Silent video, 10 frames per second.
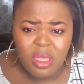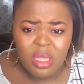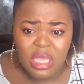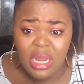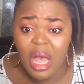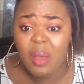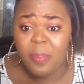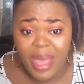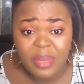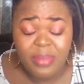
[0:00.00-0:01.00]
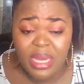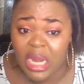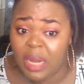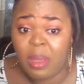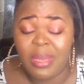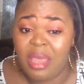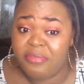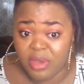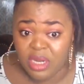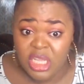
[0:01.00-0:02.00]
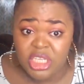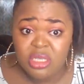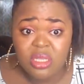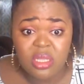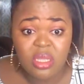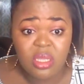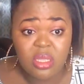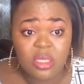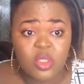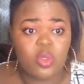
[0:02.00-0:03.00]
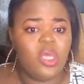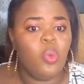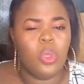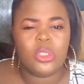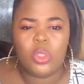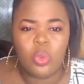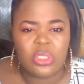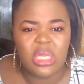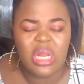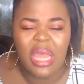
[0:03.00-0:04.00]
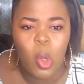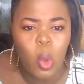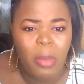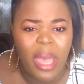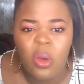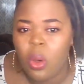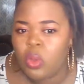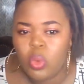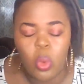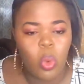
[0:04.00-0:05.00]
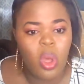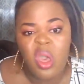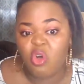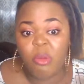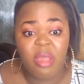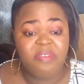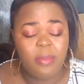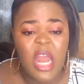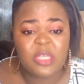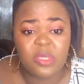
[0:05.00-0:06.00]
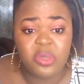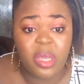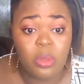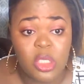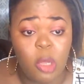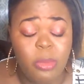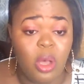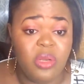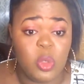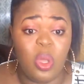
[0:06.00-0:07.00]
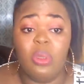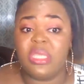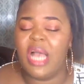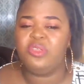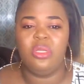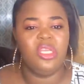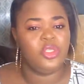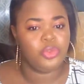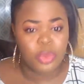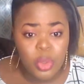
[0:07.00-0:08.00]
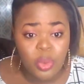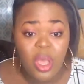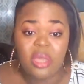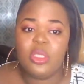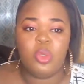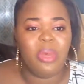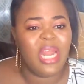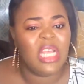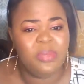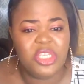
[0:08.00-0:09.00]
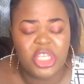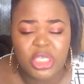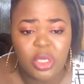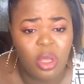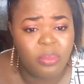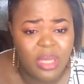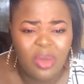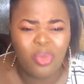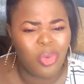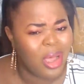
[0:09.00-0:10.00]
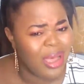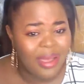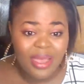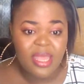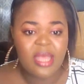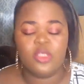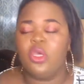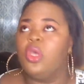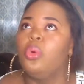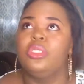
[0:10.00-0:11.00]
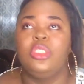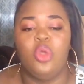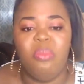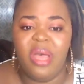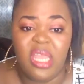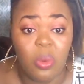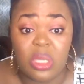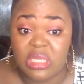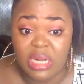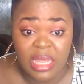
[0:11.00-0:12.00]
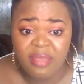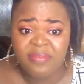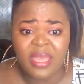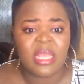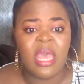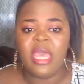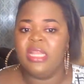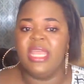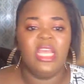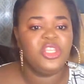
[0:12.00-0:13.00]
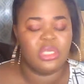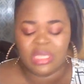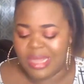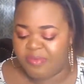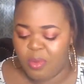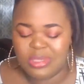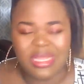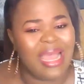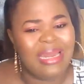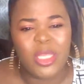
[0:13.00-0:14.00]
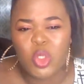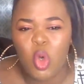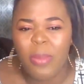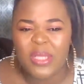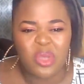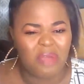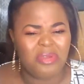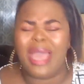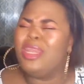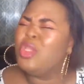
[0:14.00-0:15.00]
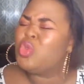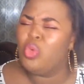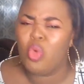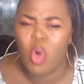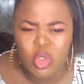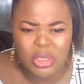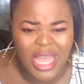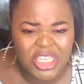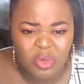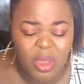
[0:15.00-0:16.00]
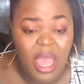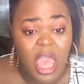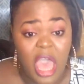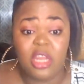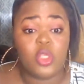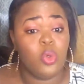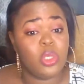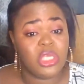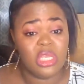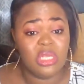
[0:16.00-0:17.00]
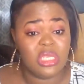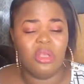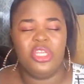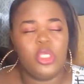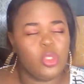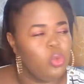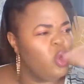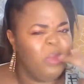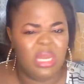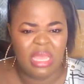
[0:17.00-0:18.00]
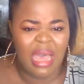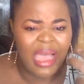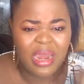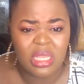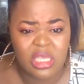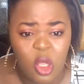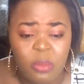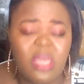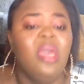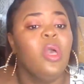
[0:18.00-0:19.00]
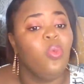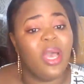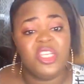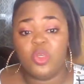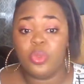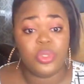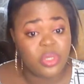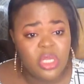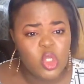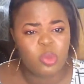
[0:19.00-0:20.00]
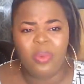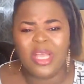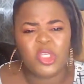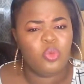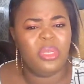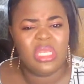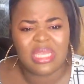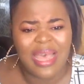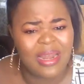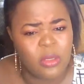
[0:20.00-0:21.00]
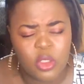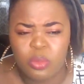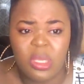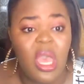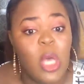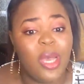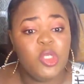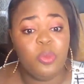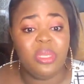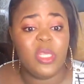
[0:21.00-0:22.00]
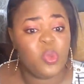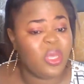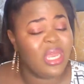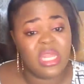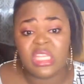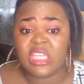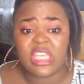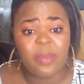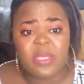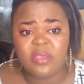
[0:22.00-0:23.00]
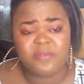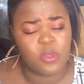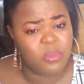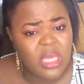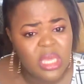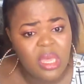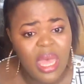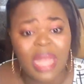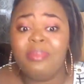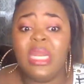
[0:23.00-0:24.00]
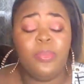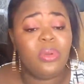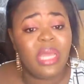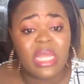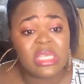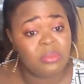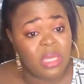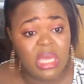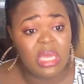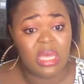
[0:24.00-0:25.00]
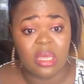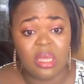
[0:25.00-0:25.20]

In her apartment, an apartment I furnished? So he was losing it like, oh my God, though, what my family has been trying to tell me all this while was actually true. This woman has been cheating on me. What? So he was so mad. He was livid. Then he just left. He was like, I need to go back to Africa. I need to go to Nigeria. I need to go see this girl. She needs to look me in the eye and tell me why she would do this to me. Why she would be this callous to me. Why she would be this wicked and deceptive to me and manipulating me.